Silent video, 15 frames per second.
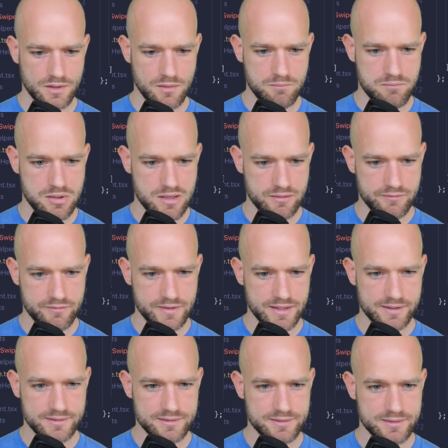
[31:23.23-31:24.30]

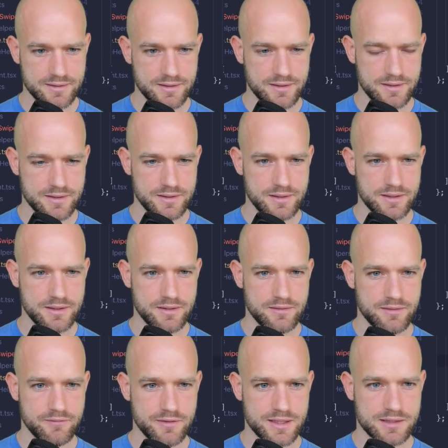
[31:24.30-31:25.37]
Perfect.
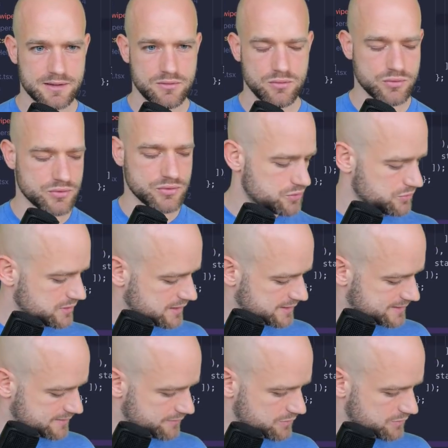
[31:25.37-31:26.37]
That looks good. Let's have a